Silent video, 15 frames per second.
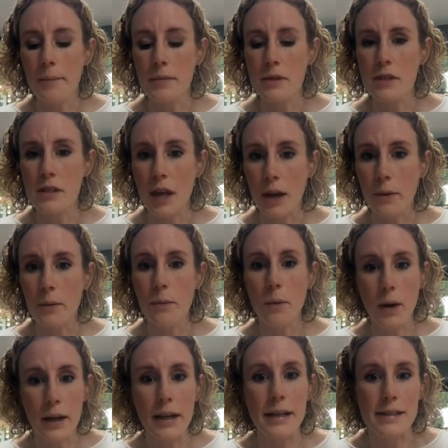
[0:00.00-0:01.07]
So
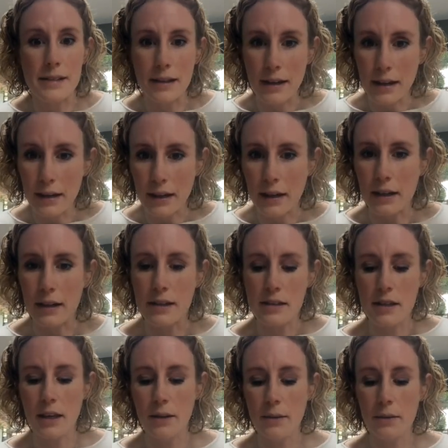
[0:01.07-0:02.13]
what is a clicker?
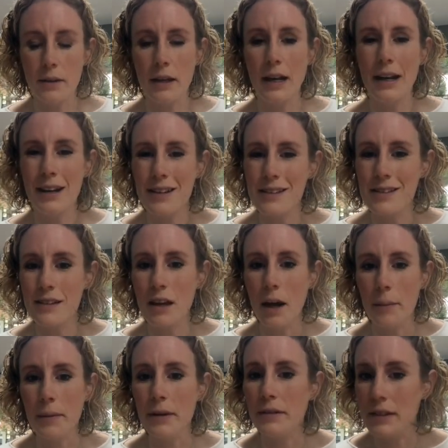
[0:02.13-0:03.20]
So the clickers
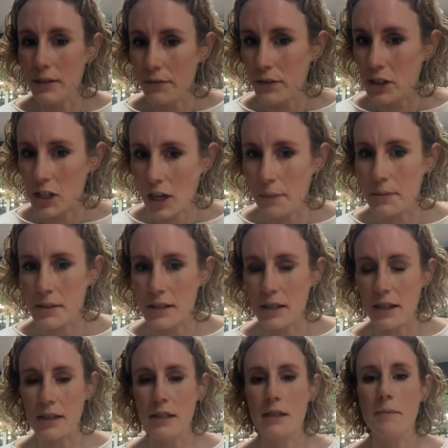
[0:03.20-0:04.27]
come in different shapes and
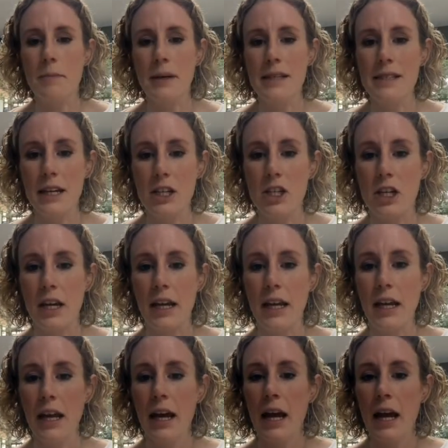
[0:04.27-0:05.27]
sizes, but essentially